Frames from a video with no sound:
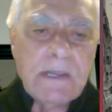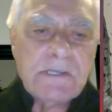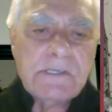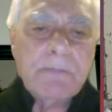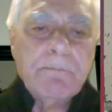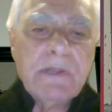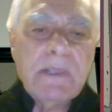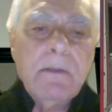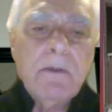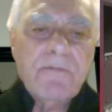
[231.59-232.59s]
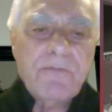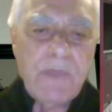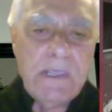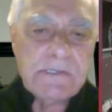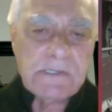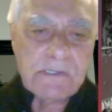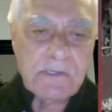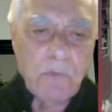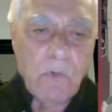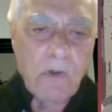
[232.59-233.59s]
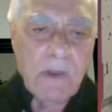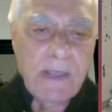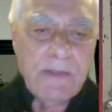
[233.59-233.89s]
it simply freezes the war.